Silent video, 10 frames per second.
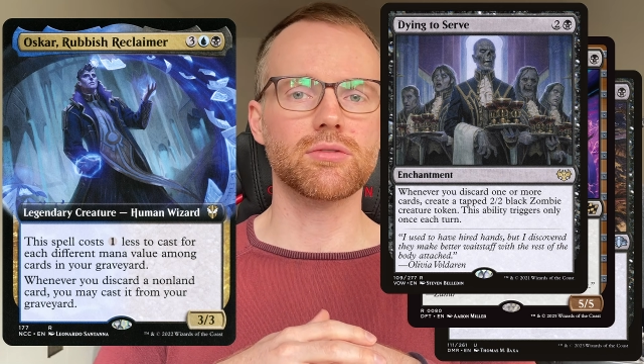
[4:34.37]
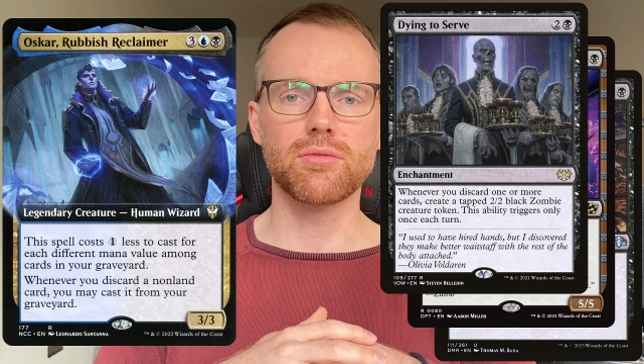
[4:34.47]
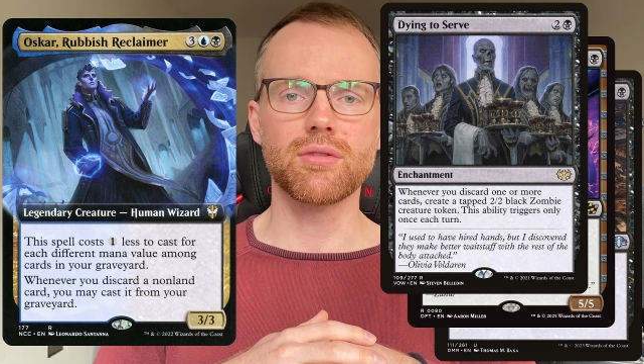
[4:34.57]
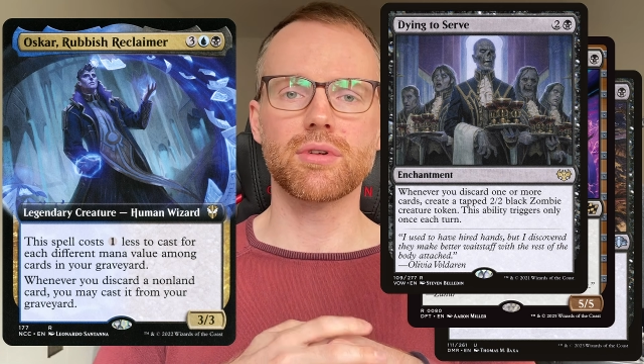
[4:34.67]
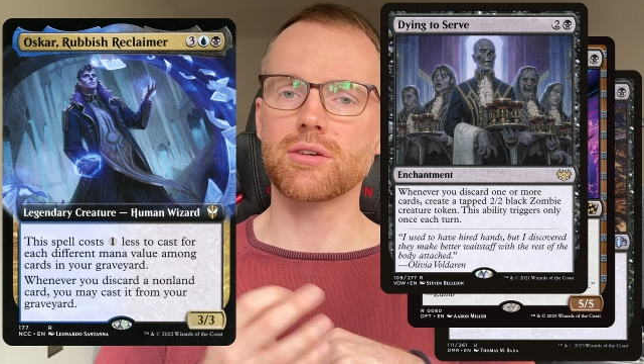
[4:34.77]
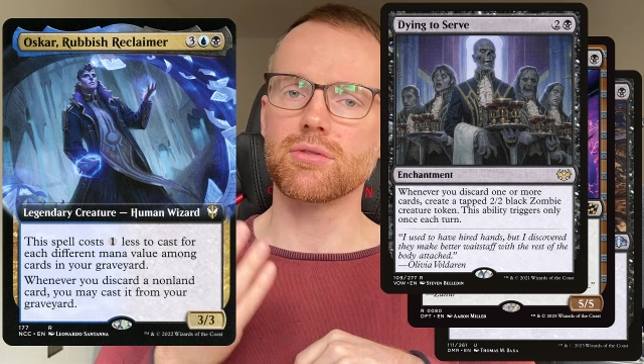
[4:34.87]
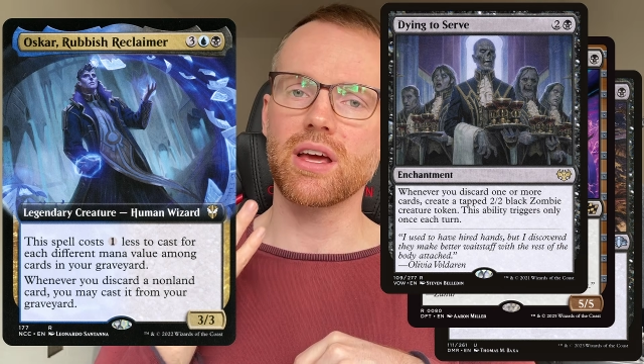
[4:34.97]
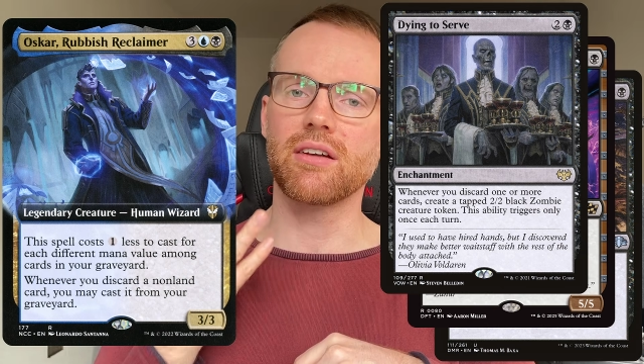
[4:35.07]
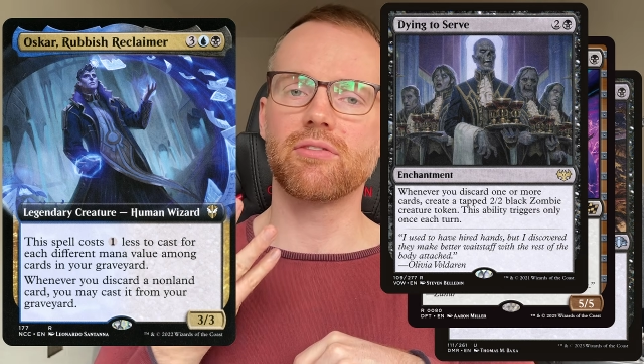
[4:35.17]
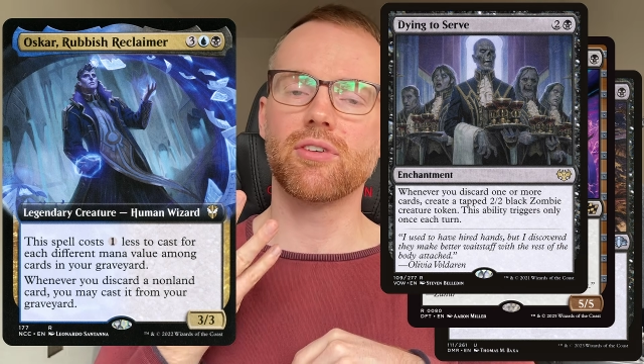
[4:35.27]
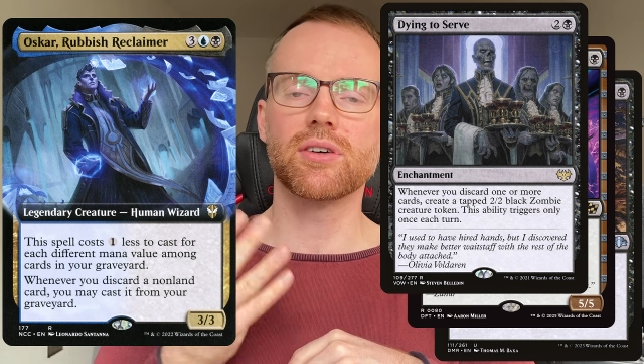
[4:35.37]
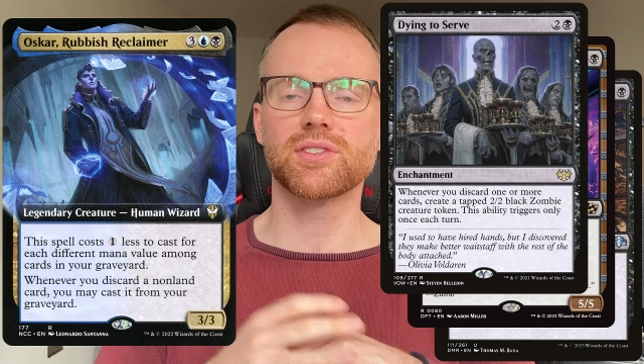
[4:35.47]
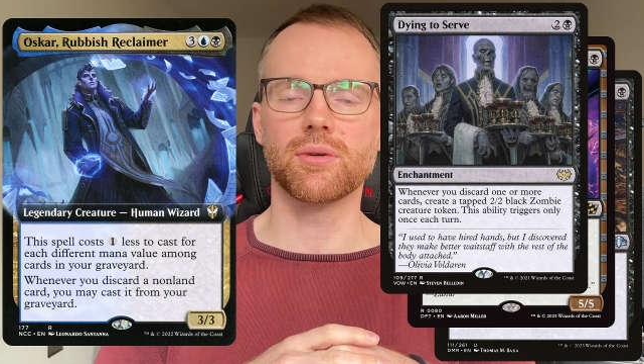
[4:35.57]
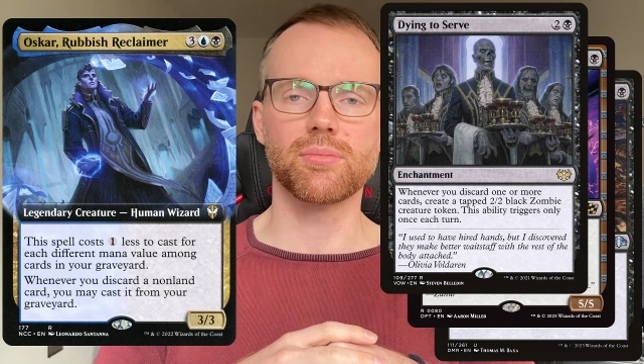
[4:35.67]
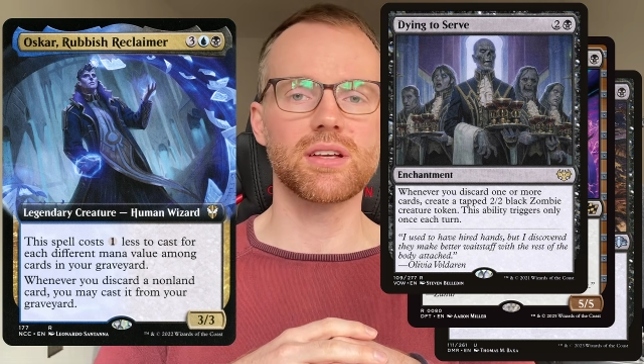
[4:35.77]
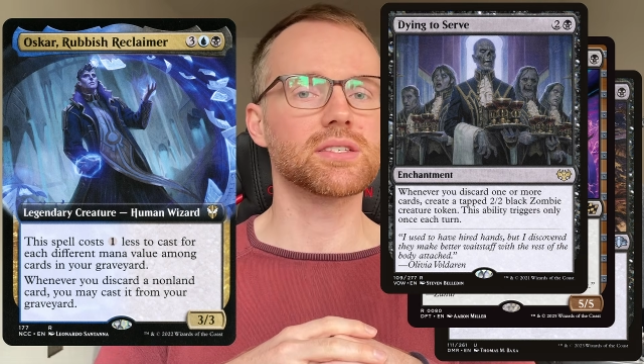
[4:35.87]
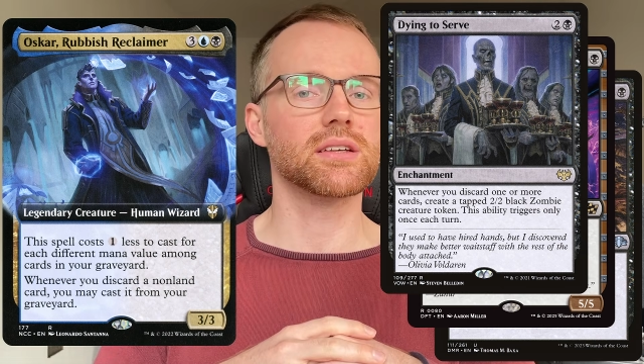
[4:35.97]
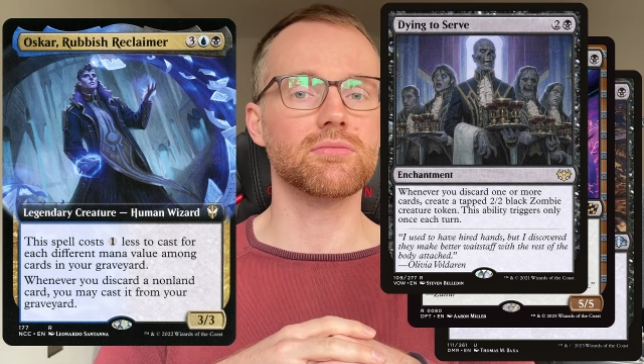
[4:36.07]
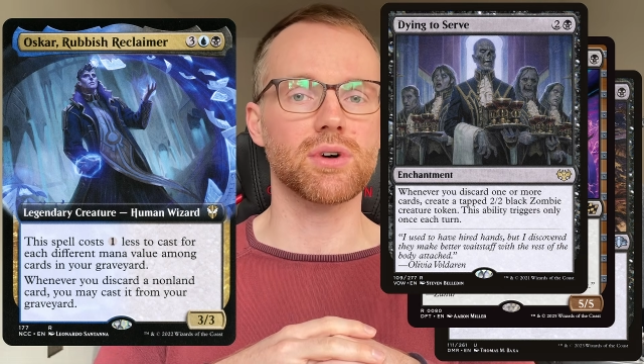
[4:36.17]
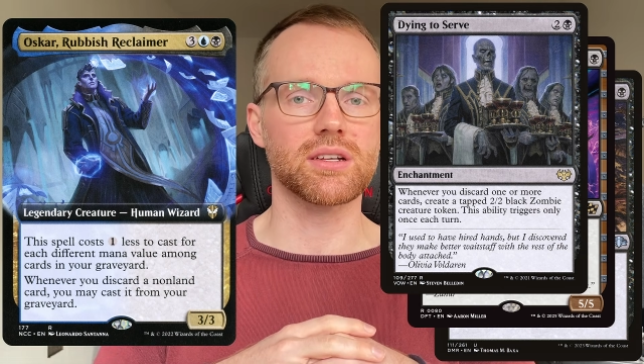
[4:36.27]
we will create 4 zombies
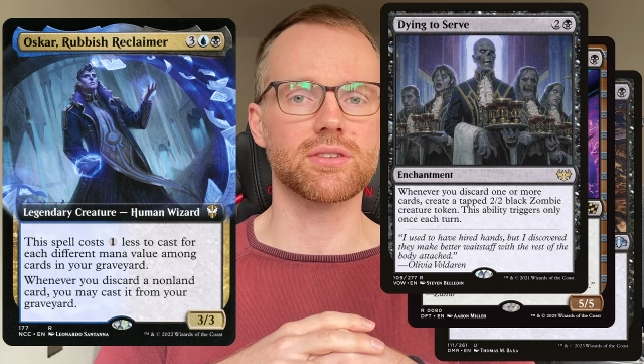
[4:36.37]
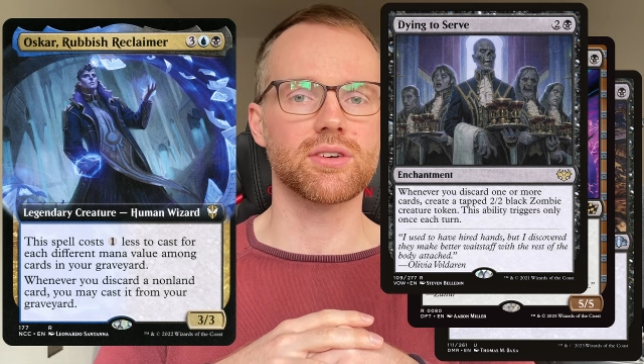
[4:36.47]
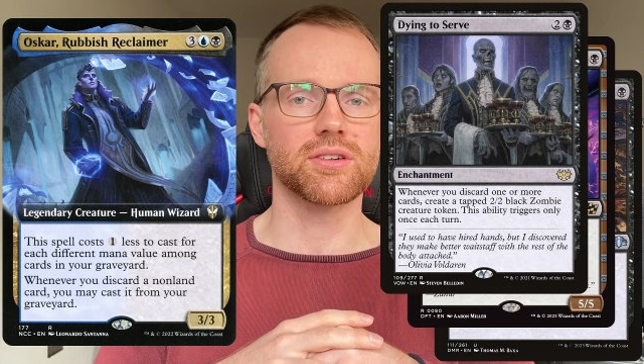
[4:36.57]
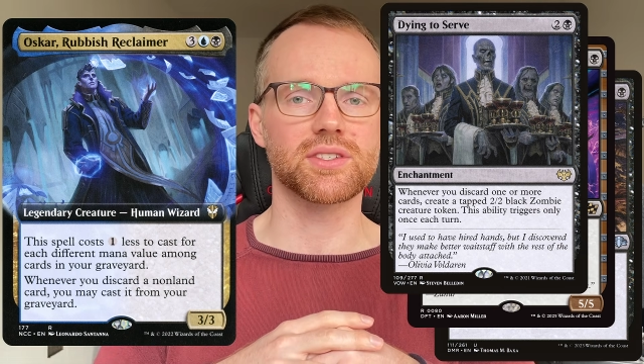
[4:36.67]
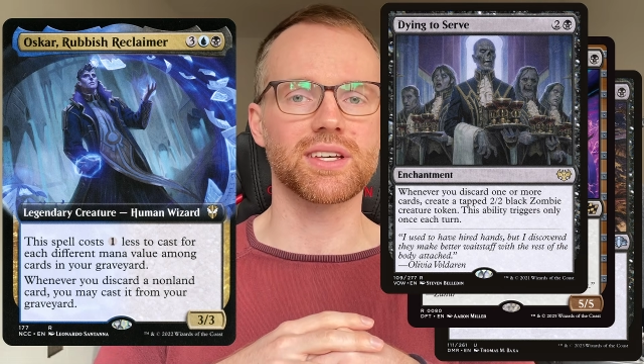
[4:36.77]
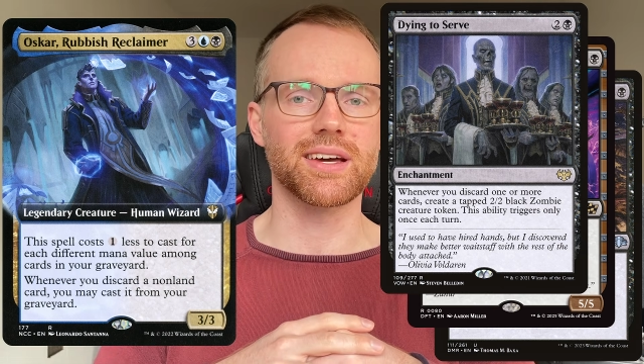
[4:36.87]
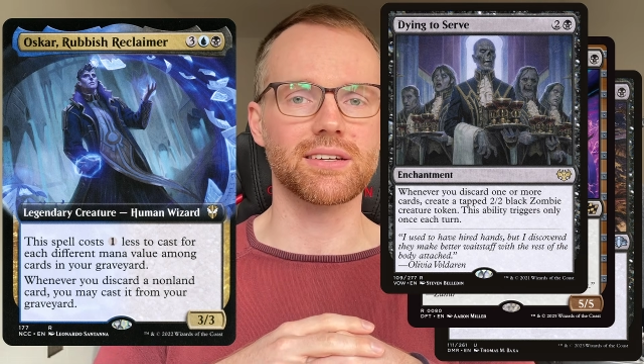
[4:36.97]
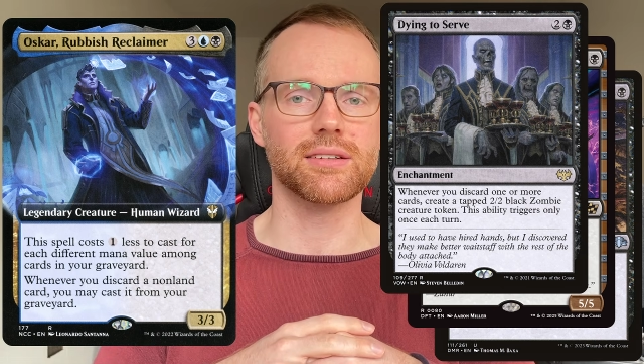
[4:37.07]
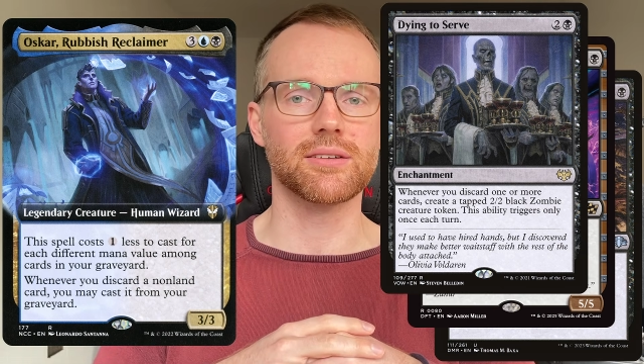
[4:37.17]
in 1 turn cycle.